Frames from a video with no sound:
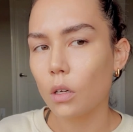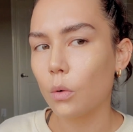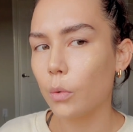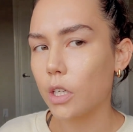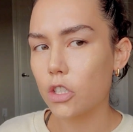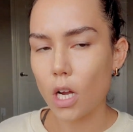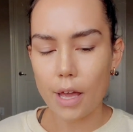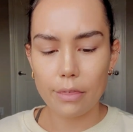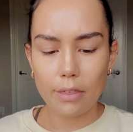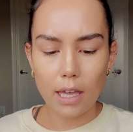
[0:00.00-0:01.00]
which
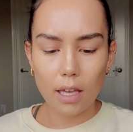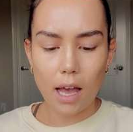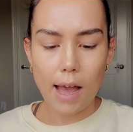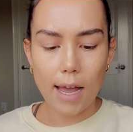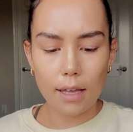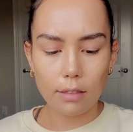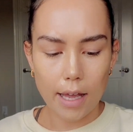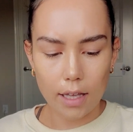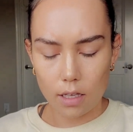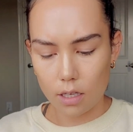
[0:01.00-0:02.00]
I think I
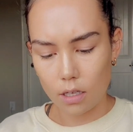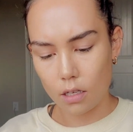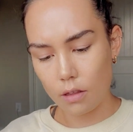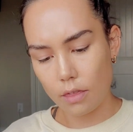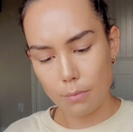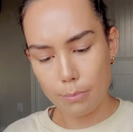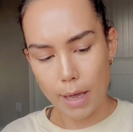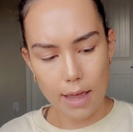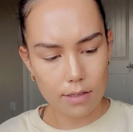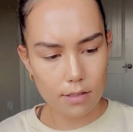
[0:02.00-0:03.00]
like the
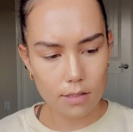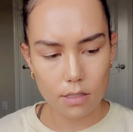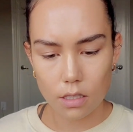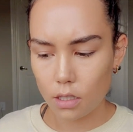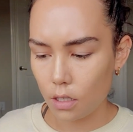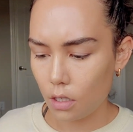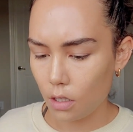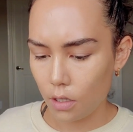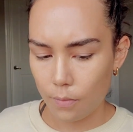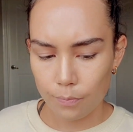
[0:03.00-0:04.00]
best.
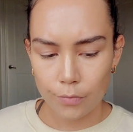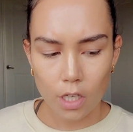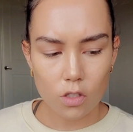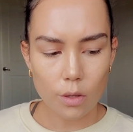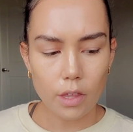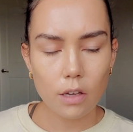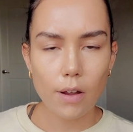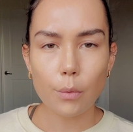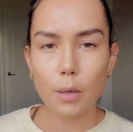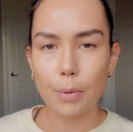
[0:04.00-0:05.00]
So I think if
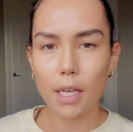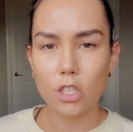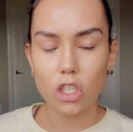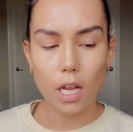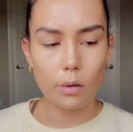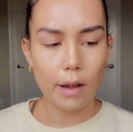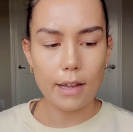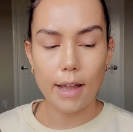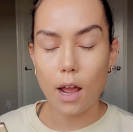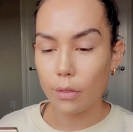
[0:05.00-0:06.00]
I were to pick a shade
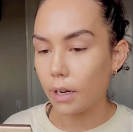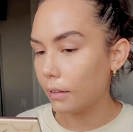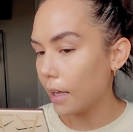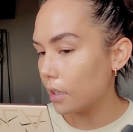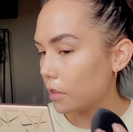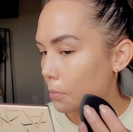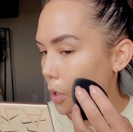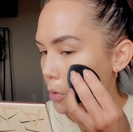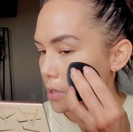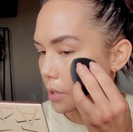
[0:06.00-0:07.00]
right now that I like the
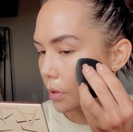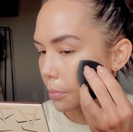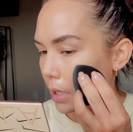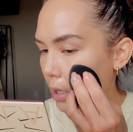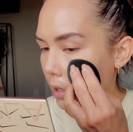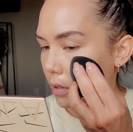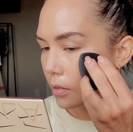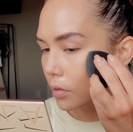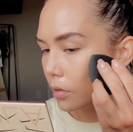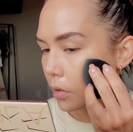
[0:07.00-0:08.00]
most, it would be
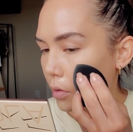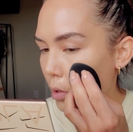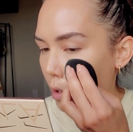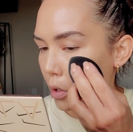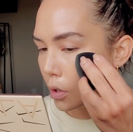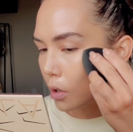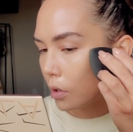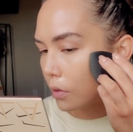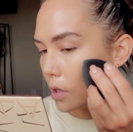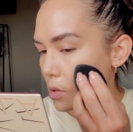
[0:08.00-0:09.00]

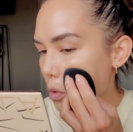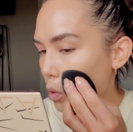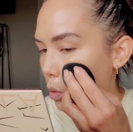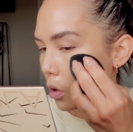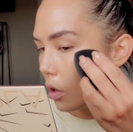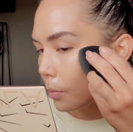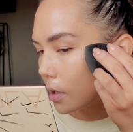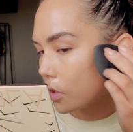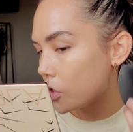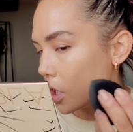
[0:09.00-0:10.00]
this cool
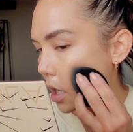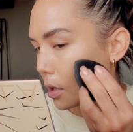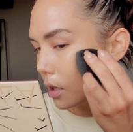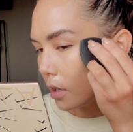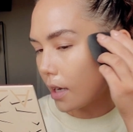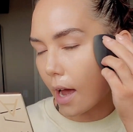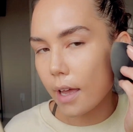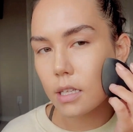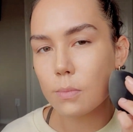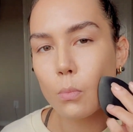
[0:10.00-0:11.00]
almond shade. Yeah,
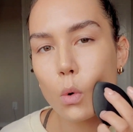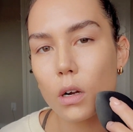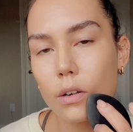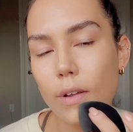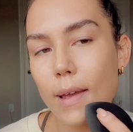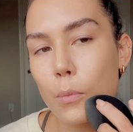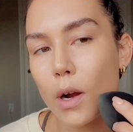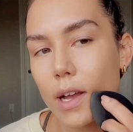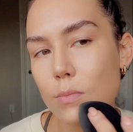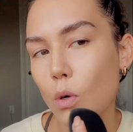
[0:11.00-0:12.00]
it's more, it more
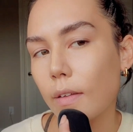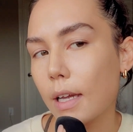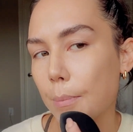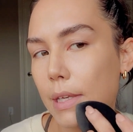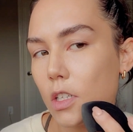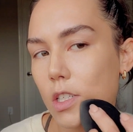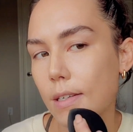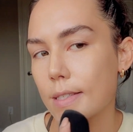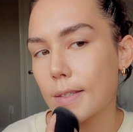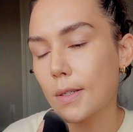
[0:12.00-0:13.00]
has more like a
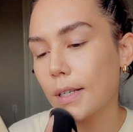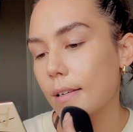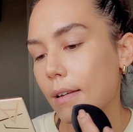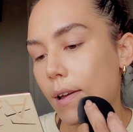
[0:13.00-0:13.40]
peachiness to it